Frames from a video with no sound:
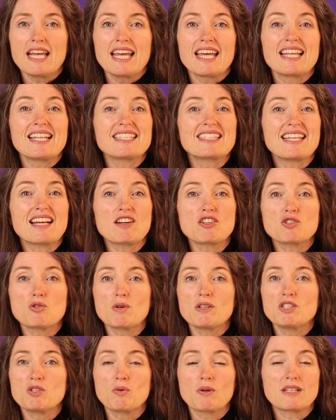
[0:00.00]
It is their
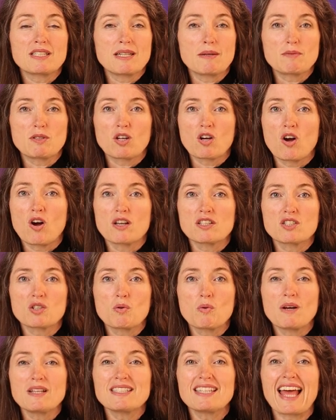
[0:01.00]
choice to accept a
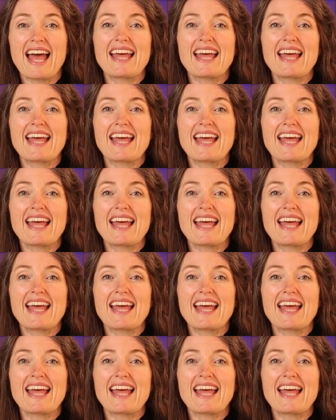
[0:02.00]
consequence,